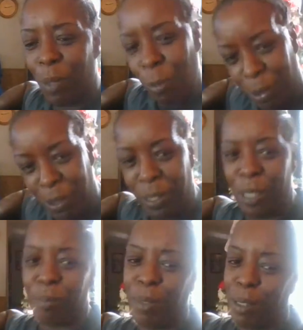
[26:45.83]
Mobile,
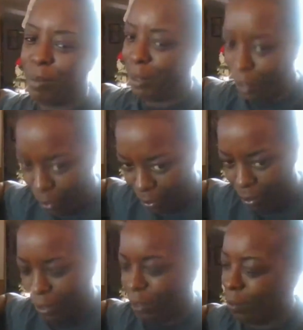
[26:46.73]
Alabama. Yes,
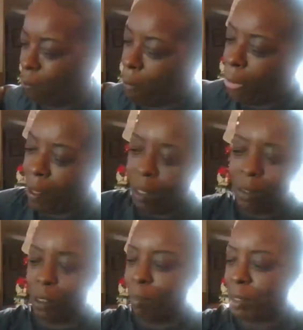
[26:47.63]
honey.
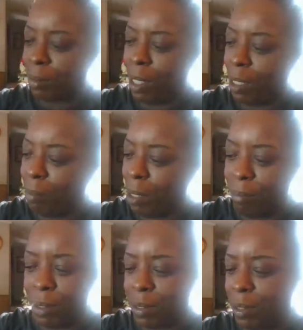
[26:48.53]
I love Miss
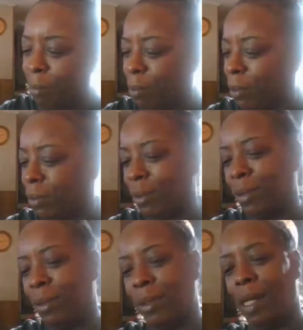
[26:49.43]
Alabama, Mississippi.
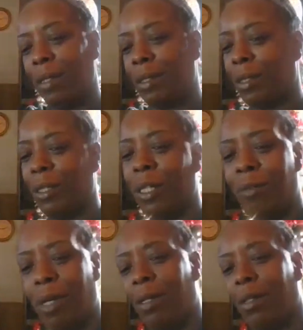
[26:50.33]
I just
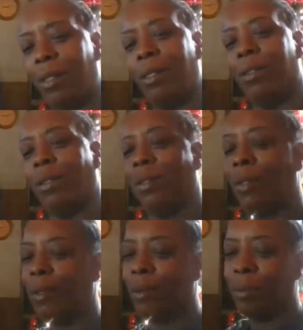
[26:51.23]
love all of that.
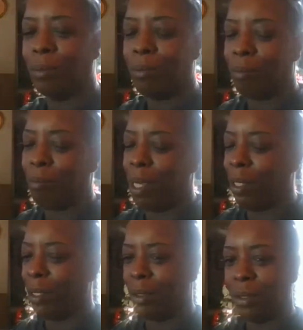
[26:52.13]

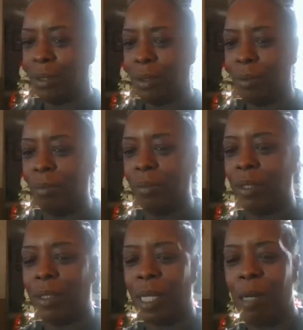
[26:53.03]
Man.
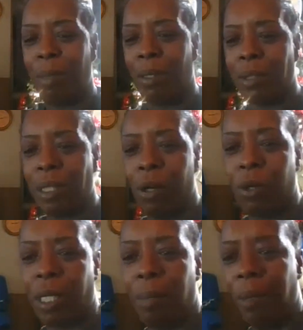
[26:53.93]
Y'all but I say,
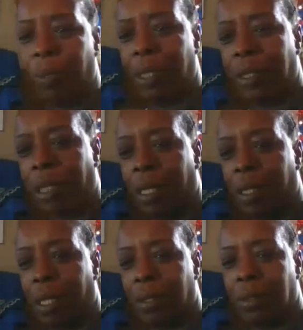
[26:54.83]
okay, let me read the tale,
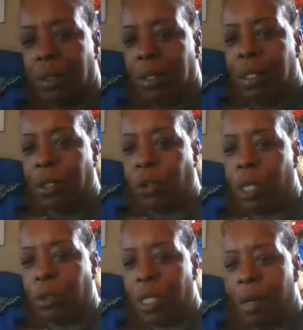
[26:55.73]
y'all.
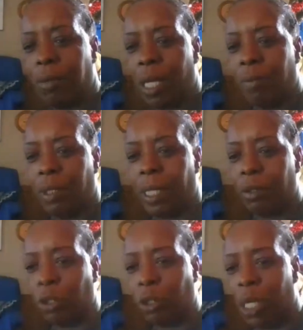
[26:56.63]
Truck drivers have a
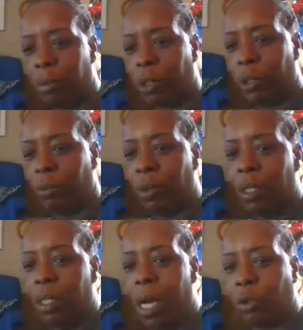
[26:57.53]
dangerous job too.
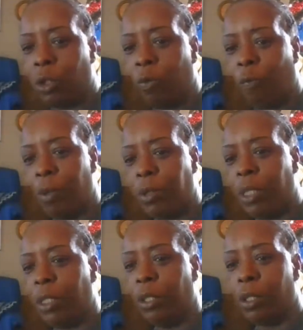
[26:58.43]
I drove for
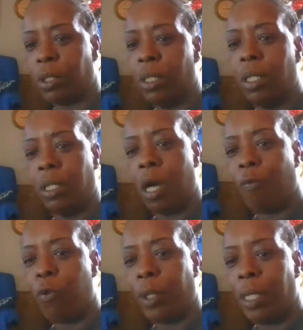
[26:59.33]
15 years in
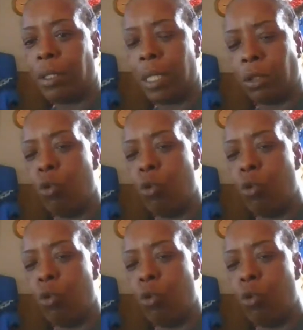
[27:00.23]
all 48 states.